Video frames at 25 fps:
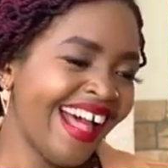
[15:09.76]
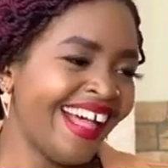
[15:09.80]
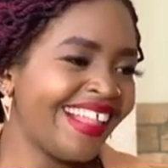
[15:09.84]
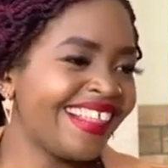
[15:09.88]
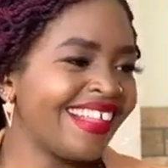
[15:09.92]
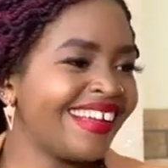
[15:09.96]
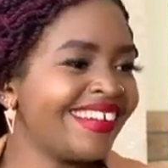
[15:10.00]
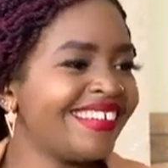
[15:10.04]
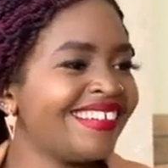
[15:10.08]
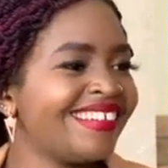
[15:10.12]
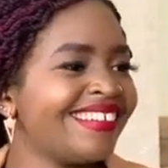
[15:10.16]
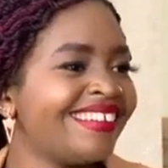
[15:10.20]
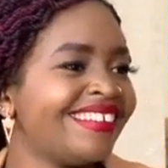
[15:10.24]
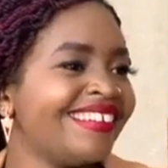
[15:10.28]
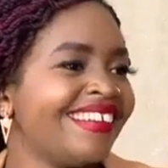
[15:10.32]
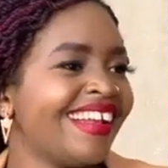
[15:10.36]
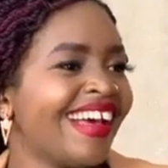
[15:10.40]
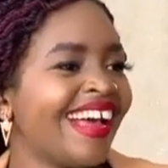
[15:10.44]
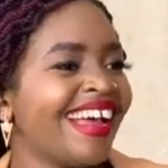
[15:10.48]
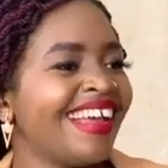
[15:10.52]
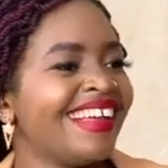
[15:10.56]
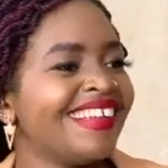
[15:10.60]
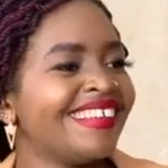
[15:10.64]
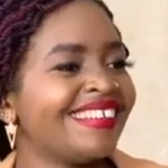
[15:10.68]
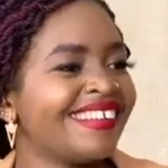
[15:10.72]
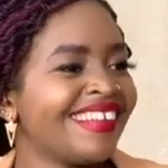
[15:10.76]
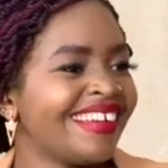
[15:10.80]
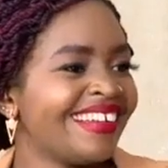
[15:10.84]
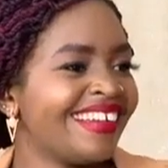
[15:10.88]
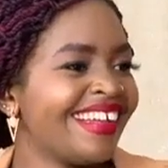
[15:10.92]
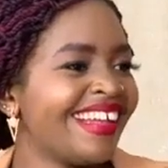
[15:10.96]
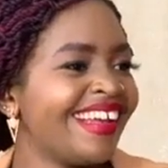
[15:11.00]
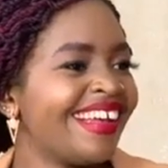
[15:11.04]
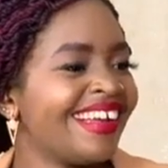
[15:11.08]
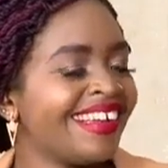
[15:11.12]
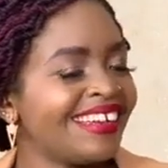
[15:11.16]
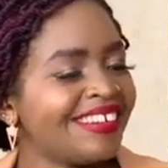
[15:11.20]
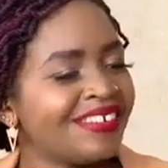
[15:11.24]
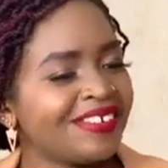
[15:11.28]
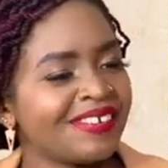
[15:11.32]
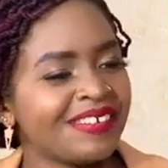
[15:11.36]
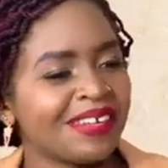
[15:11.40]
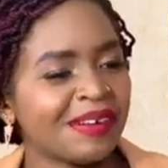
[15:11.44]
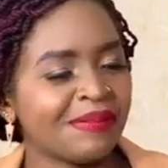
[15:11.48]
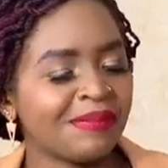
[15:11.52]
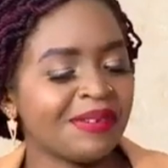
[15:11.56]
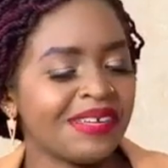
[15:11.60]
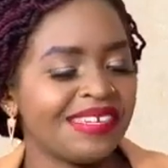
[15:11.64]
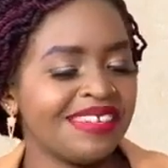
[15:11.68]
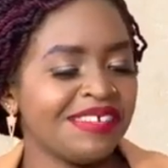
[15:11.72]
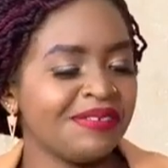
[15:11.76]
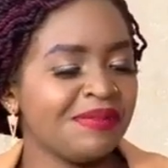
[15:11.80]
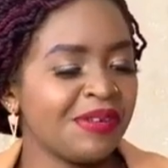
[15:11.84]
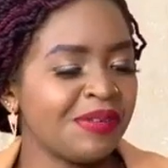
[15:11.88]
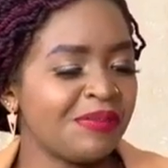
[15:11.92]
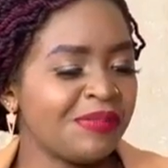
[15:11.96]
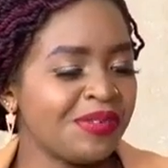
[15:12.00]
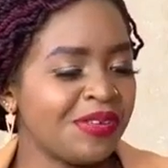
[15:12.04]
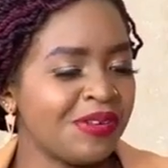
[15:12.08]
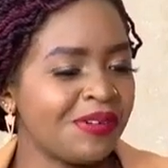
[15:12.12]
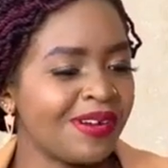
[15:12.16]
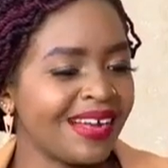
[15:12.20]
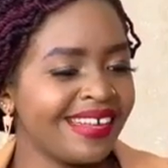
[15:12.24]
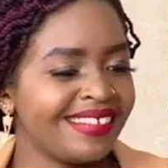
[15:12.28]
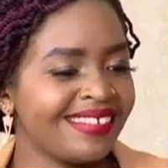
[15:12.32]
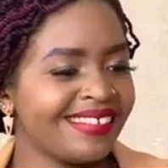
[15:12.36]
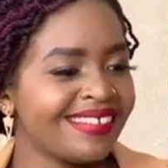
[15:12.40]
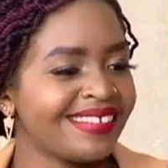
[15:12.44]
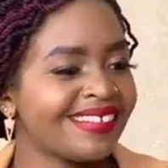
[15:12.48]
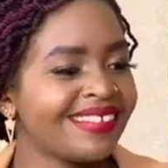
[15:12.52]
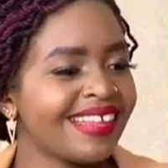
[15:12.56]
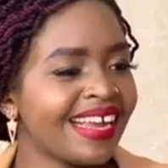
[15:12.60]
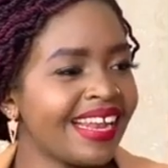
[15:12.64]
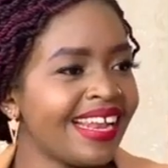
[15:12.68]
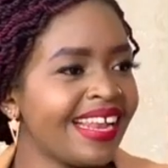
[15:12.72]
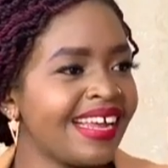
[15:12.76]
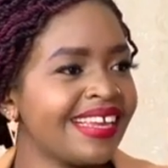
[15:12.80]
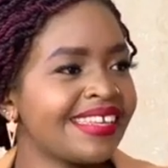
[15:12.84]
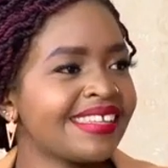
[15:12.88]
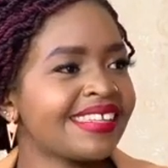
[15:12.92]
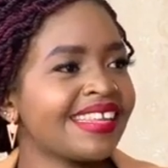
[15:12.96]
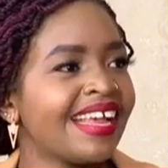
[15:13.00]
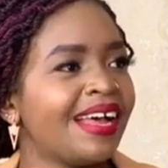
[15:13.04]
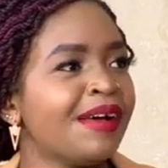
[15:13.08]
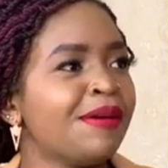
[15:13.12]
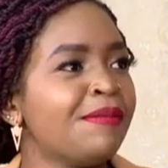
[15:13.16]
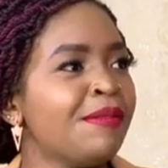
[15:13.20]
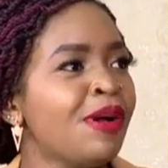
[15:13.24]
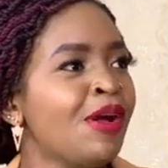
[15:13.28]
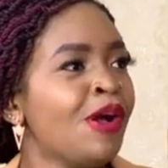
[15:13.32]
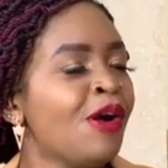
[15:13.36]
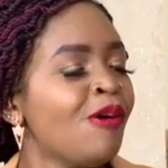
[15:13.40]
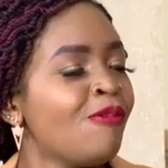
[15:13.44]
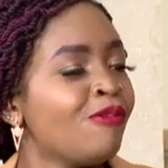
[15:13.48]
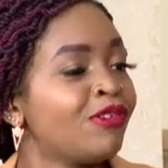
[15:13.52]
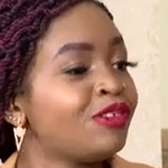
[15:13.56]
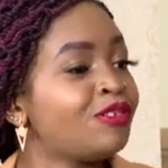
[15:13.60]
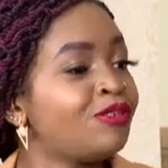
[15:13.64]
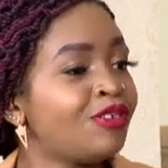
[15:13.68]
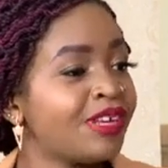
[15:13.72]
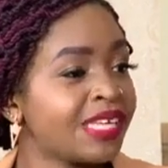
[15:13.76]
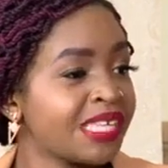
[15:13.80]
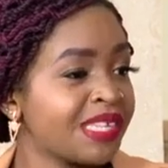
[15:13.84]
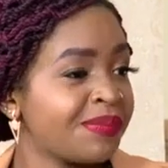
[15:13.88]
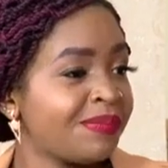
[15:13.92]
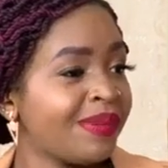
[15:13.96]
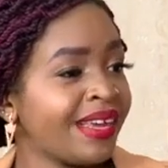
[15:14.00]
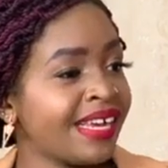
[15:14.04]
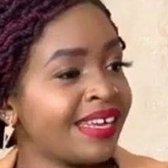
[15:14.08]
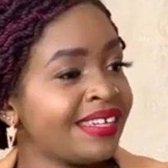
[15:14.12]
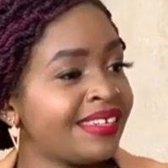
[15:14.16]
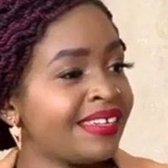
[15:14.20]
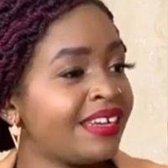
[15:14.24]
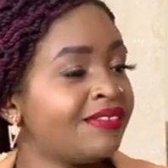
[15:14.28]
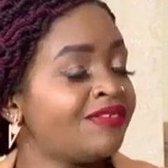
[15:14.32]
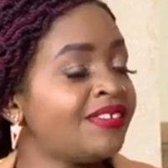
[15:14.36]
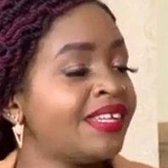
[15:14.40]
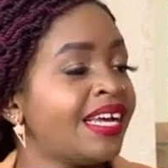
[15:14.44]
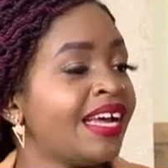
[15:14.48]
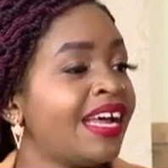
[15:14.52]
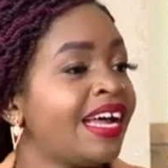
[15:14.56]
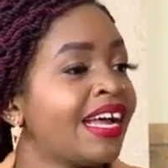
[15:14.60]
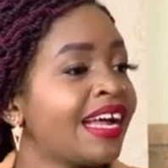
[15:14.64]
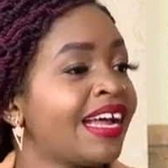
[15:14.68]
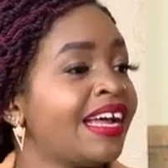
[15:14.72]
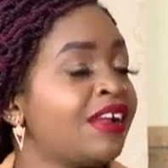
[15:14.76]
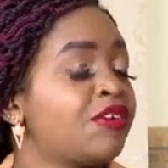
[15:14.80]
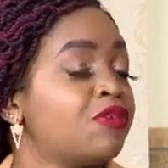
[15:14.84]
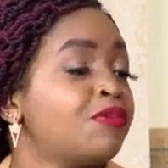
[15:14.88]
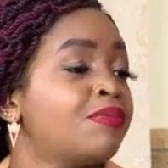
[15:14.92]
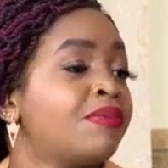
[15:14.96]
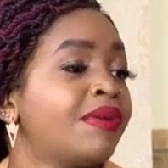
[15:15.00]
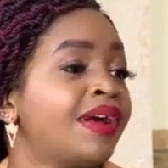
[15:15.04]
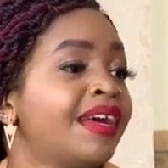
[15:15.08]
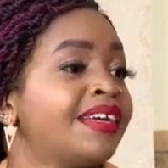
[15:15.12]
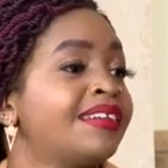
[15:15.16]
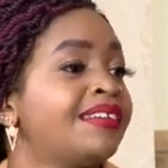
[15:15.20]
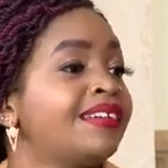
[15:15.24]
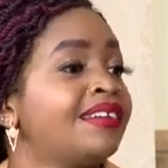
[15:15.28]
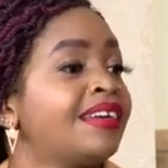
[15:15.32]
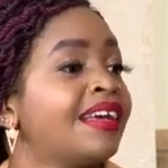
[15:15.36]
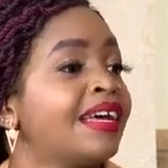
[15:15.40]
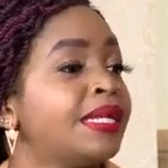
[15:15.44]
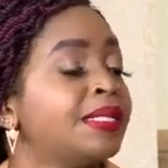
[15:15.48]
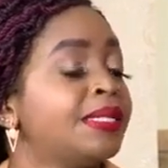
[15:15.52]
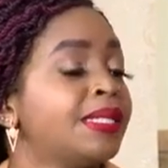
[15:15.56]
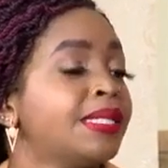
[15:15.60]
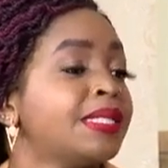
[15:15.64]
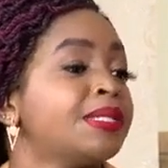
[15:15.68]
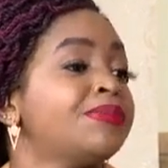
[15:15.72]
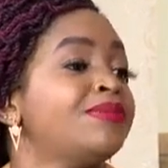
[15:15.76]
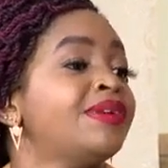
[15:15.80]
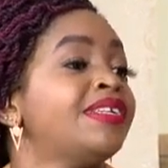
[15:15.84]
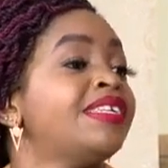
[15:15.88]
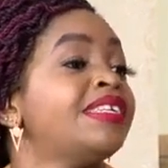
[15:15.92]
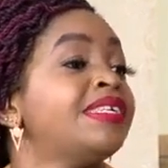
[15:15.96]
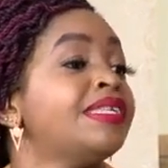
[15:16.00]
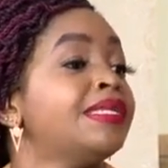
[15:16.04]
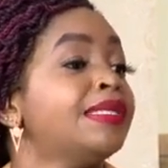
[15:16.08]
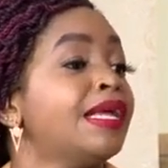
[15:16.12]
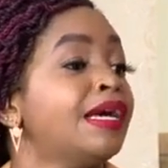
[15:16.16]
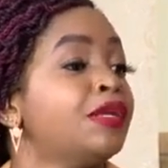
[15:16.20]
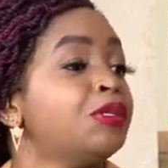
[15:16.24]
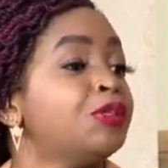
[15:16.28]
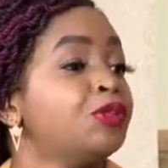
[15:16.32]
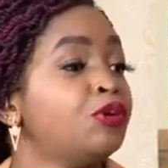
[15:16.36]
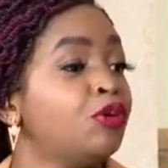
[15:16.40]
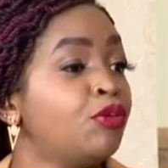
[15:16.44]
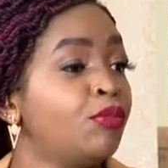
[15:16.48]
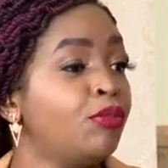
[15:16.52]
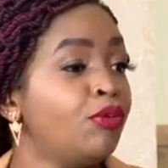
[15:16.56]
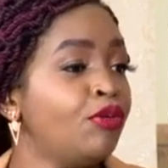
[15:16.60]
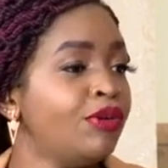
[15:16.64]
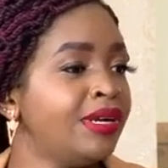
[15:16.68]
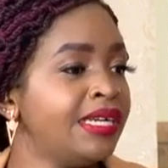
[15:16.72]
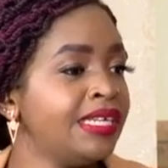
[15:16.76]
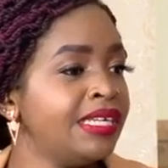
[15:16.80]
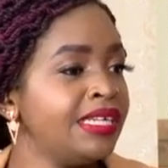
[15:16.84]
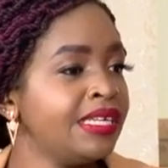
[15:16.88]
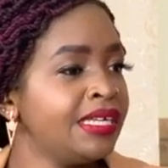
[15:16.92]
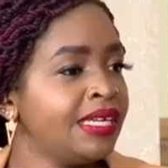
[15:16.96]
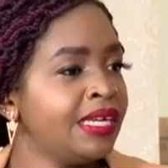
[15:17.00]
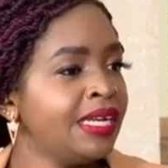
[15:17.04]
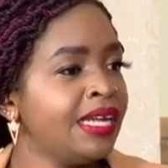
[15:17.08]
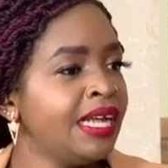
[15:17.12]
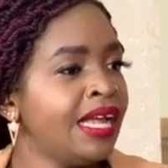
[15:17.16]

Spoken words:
That is nice. And Dr. Petty, maybe you can just tell us what to expect after chiropractic adjustment is done to your body.